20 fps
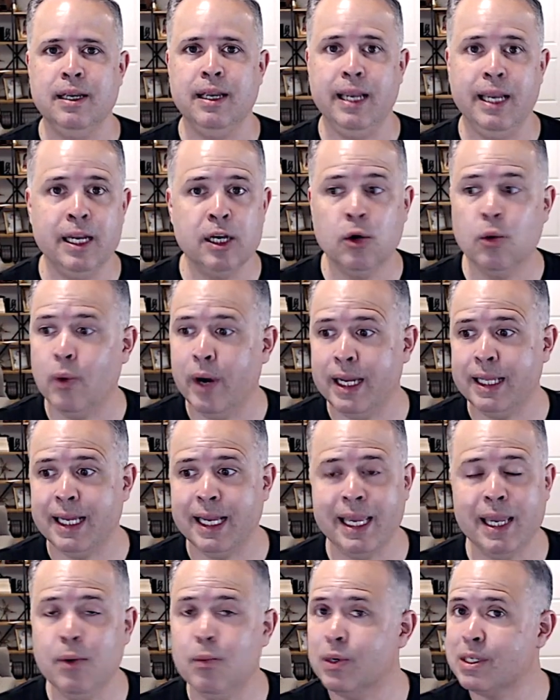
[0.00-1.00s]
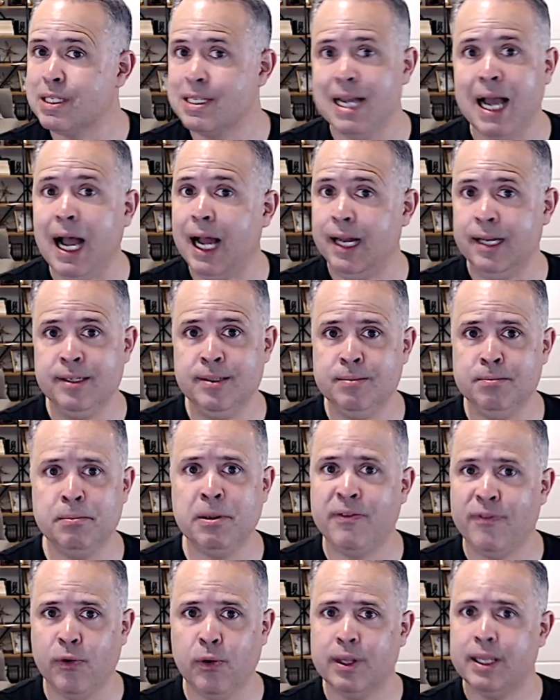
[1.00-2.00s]
in a way that he was not
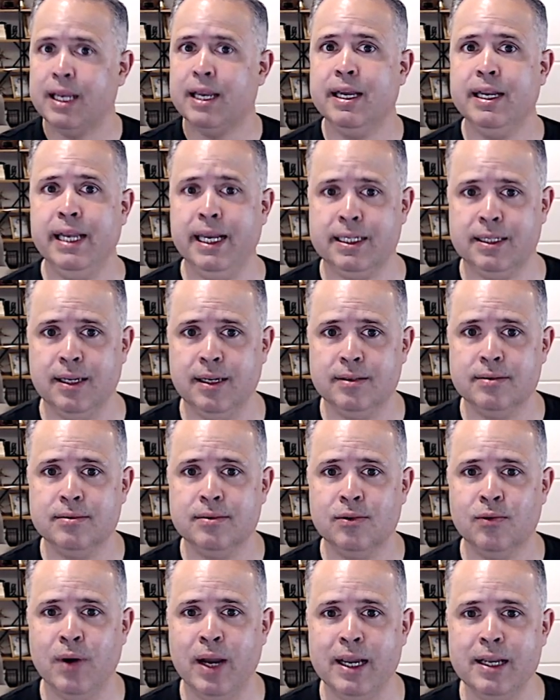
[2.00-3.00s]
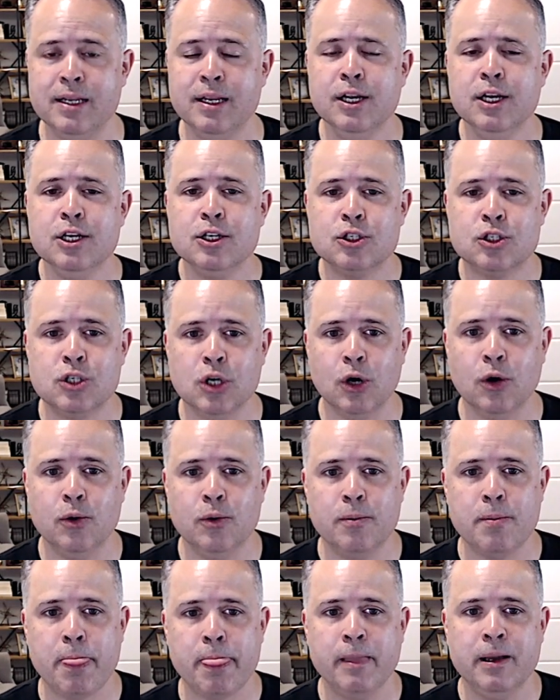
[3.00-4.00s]
before they connected, right?
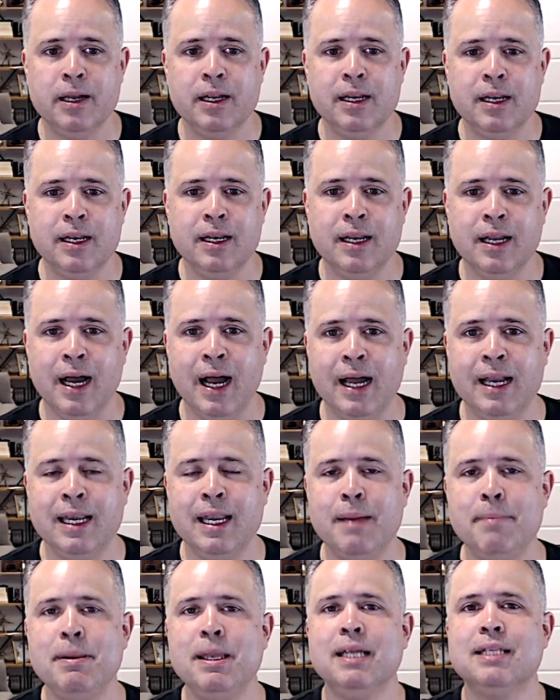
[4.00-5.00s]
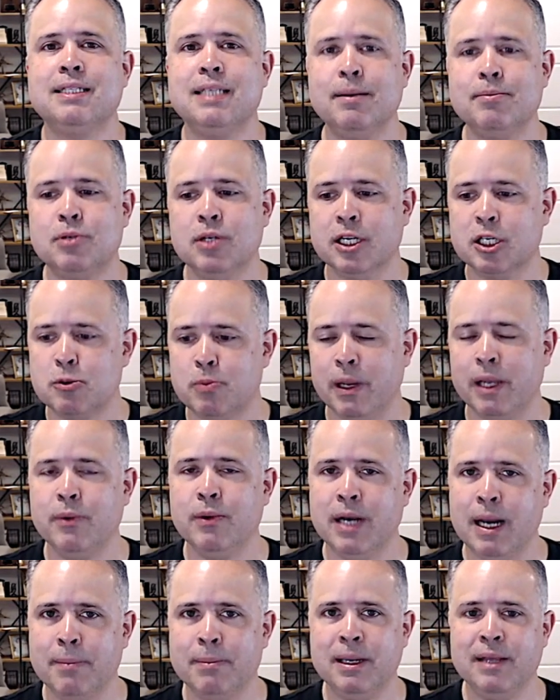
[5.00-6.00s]
So let me attempt to explain
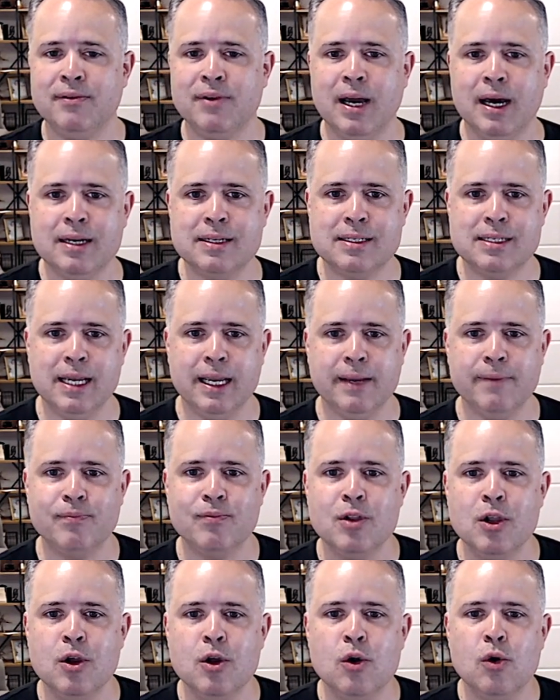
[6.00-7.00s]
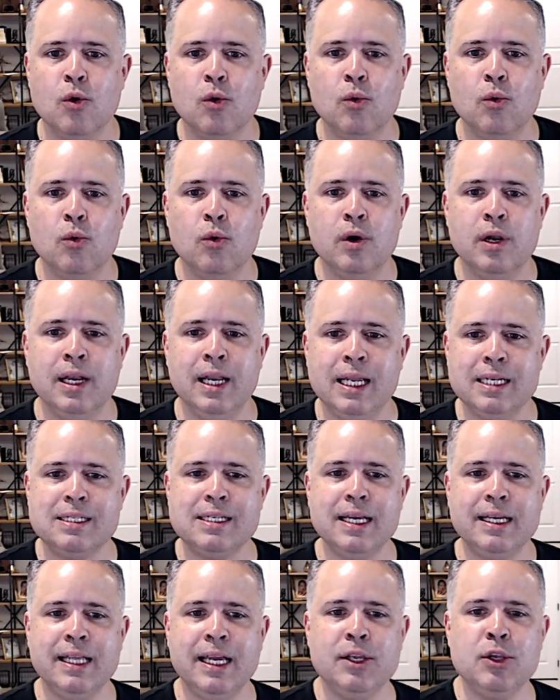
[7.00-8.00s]
what I believe God is saying. Let's
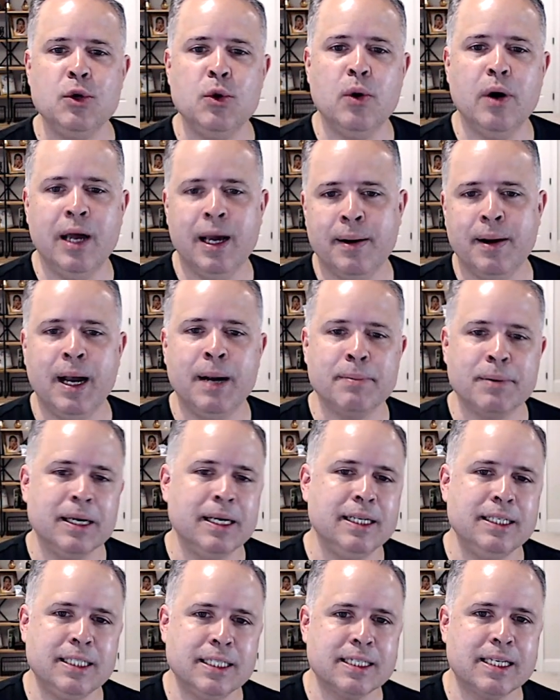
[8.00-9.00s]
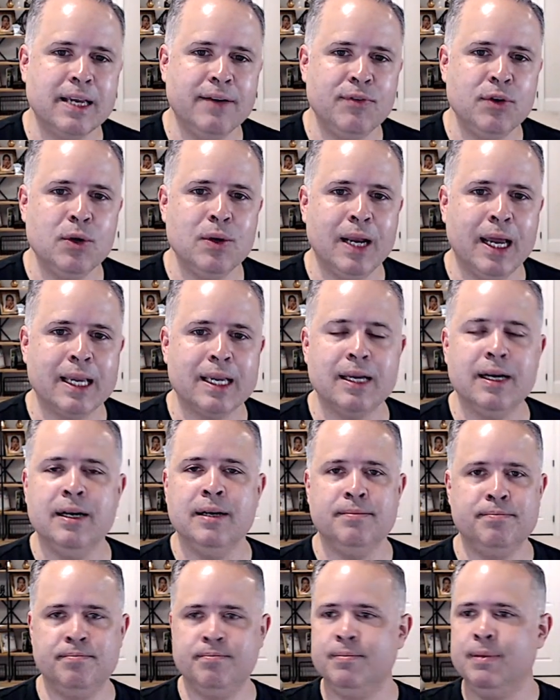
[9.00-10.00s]
say that you, I'm going to just give you like
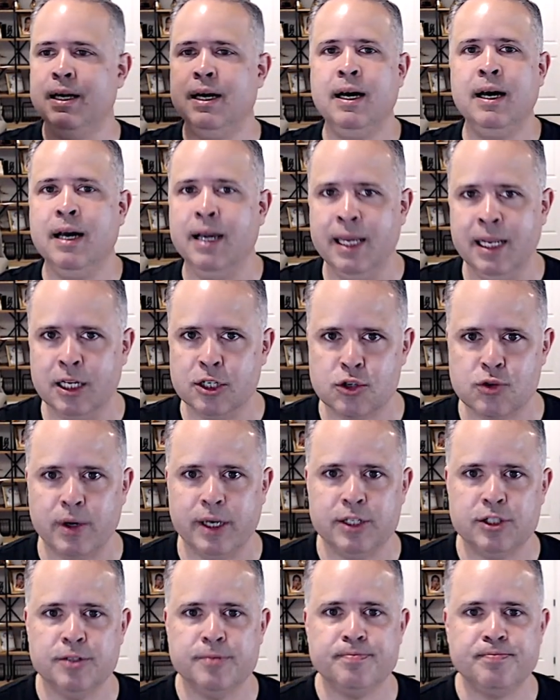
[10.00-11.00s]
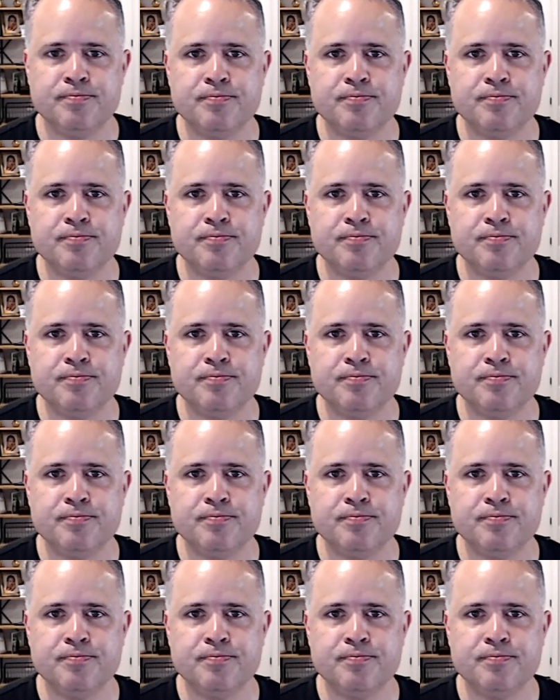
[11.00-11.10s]
an illustration.